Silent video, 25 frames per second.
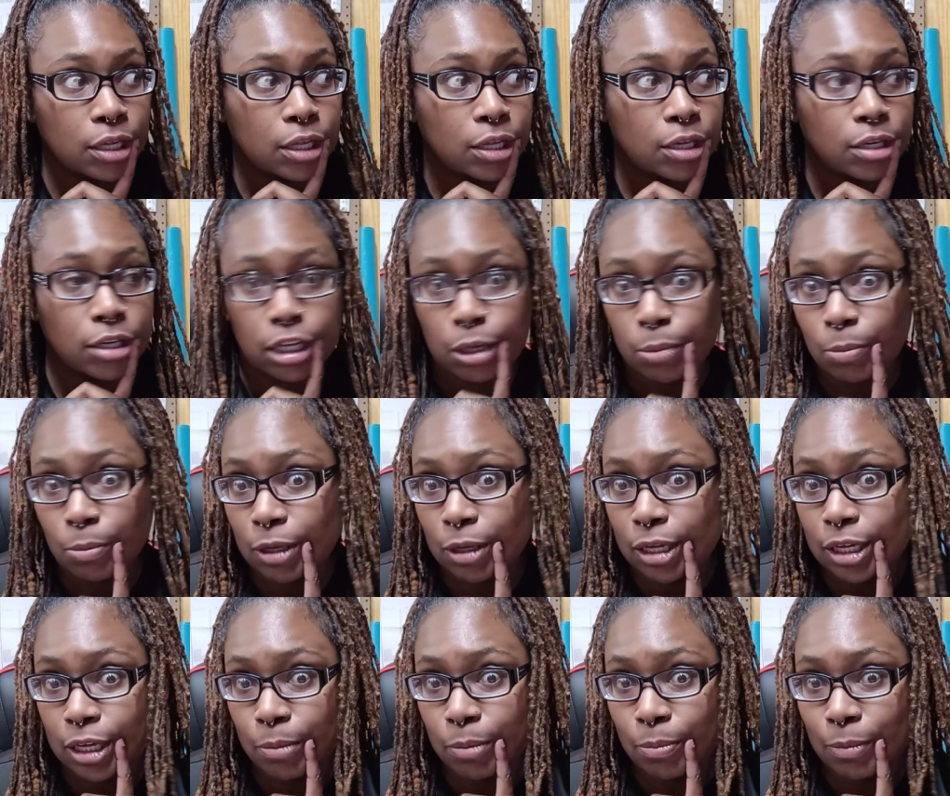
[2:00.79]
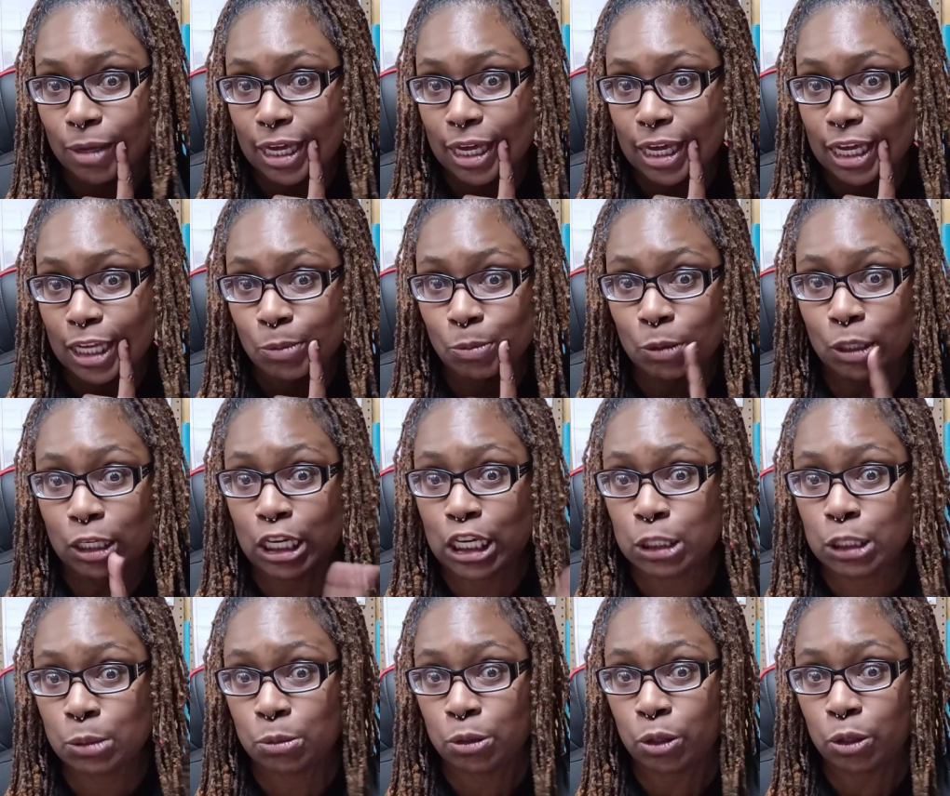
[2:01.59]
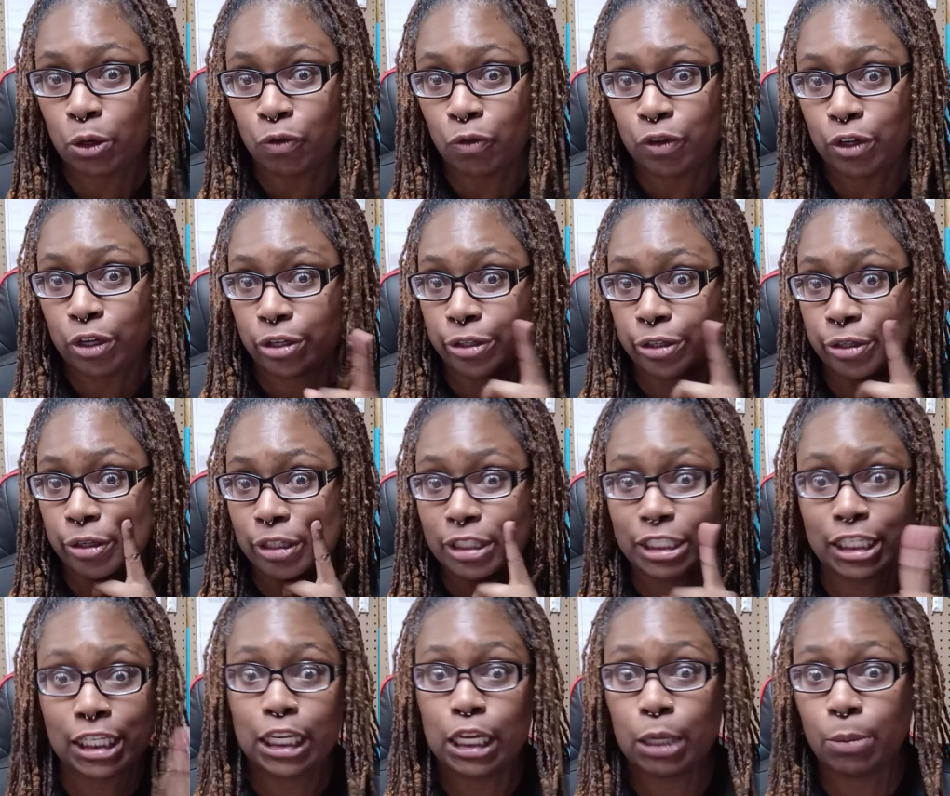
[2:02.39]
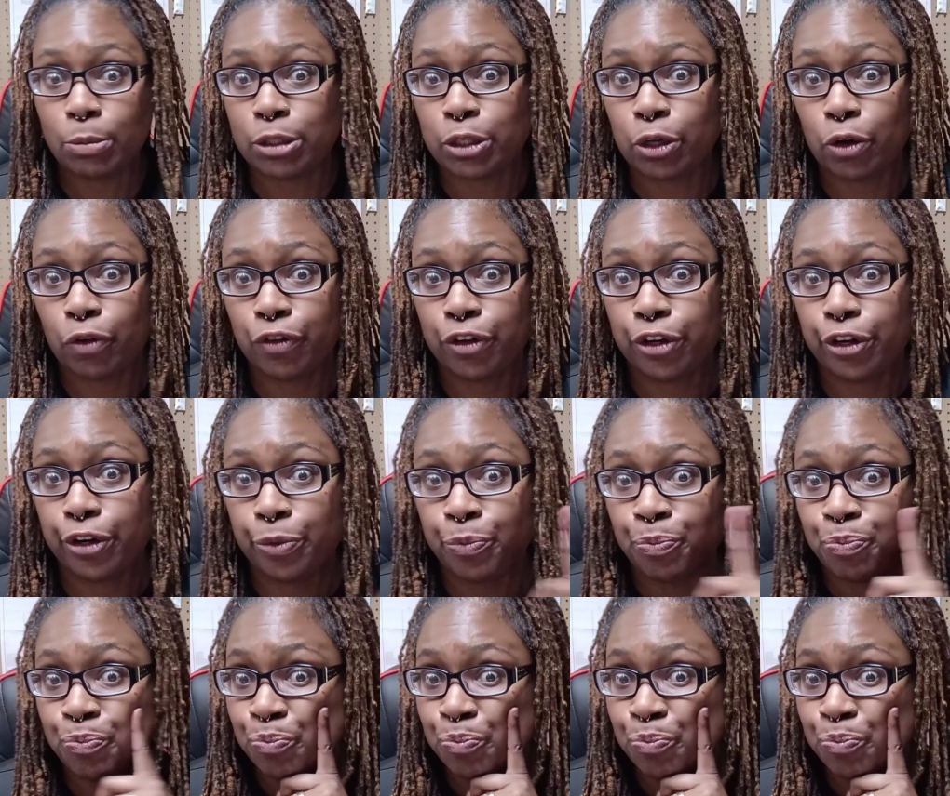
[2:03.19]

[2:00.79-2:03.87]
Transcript: Look at me cutting my eyes. My husband over here. Tim is over here.